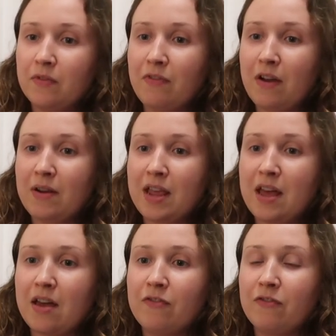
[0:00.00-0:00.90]

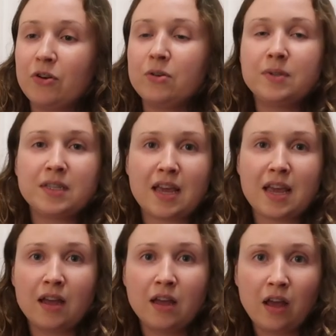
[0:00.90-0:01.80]
very
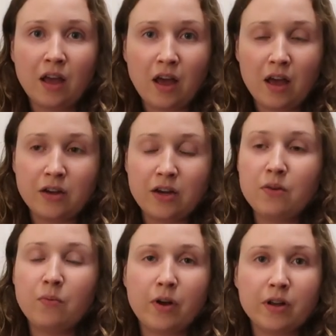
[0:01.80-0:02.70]
fruity
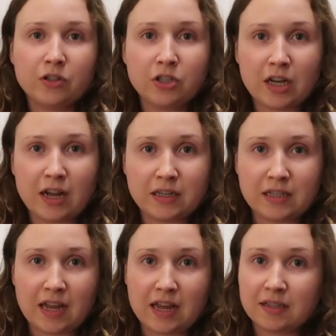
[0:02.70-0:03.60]
New World
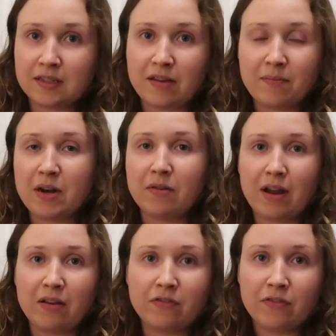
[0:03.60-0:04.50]
Chardonnays that have been
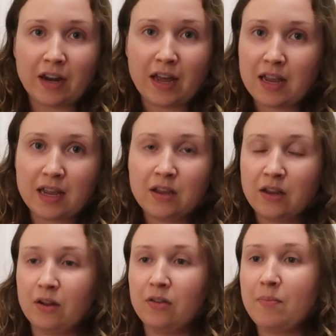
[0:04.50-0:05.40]
around for, like,
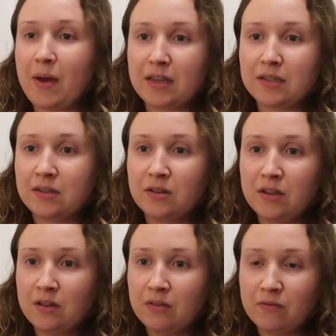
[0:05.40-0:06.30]
you know, the past
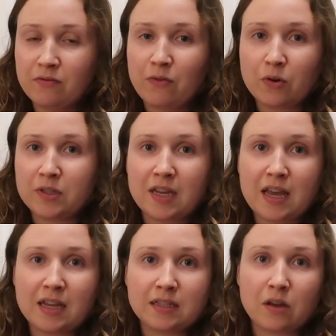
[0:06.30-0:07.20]
40
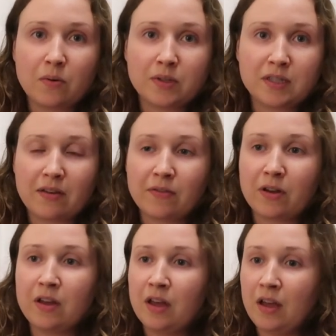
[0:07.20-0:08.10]
years or
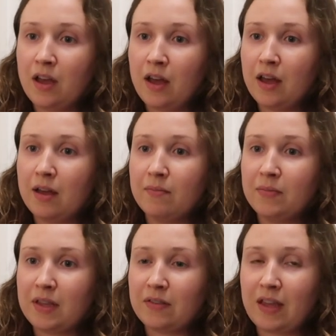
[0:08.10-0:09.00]
whatever.
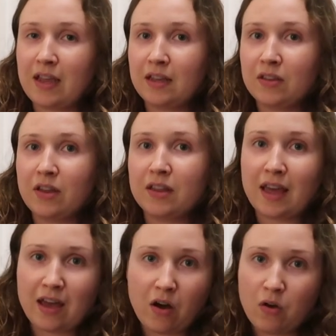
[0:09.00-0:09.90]
They think that
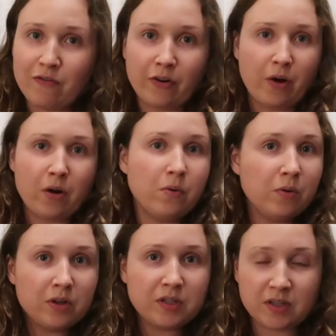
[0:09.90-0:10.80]
they're
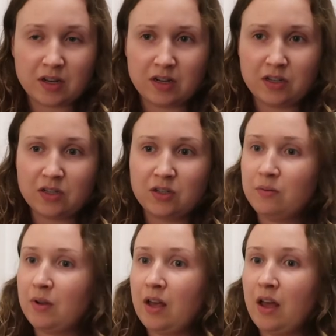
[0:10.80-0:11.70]
over-oaked and,
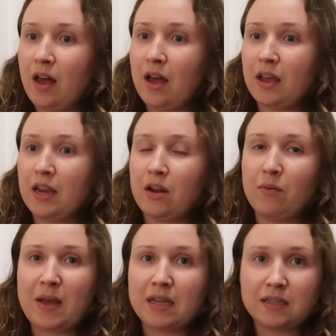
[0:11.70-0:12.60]
you know,
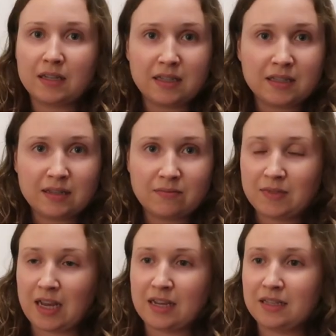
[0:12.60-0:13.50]
basically
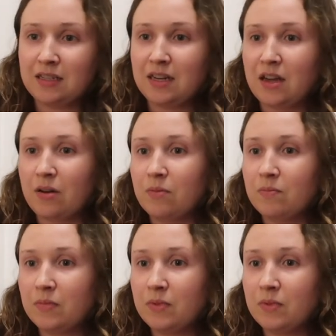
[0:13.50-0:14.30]
taste, you know,